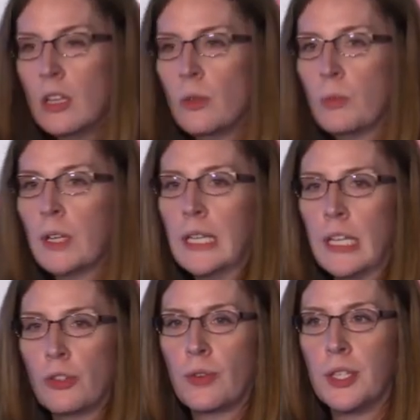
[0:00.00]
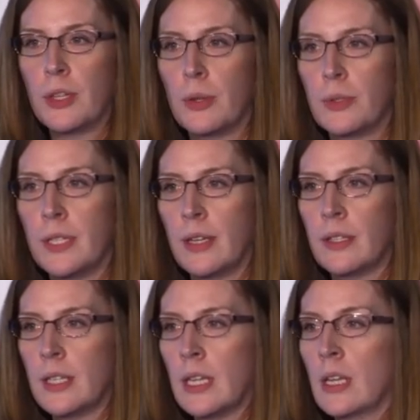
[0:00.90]
You really can trust
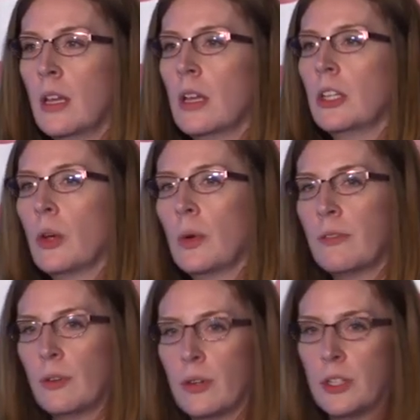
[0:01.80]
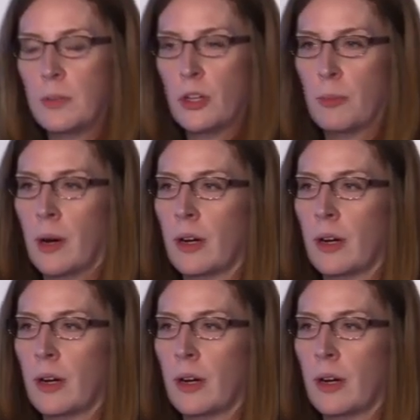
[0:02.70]
OCLC going forward to be your